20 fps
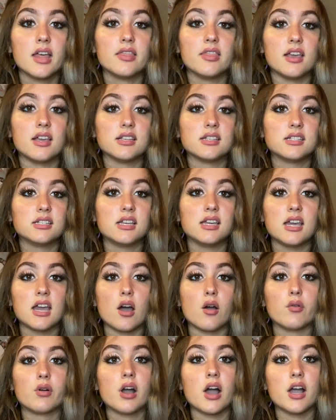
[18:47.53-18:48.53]
they see
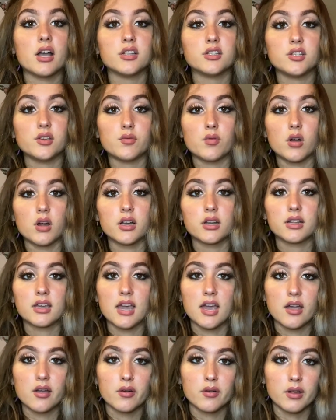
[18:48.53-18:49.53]
how kind you are and
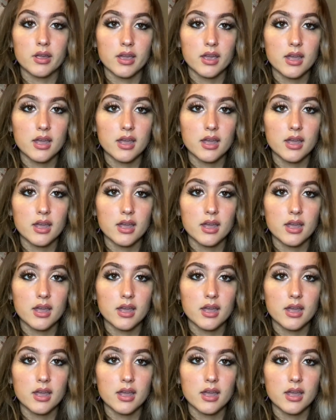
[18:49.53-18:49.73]
caring,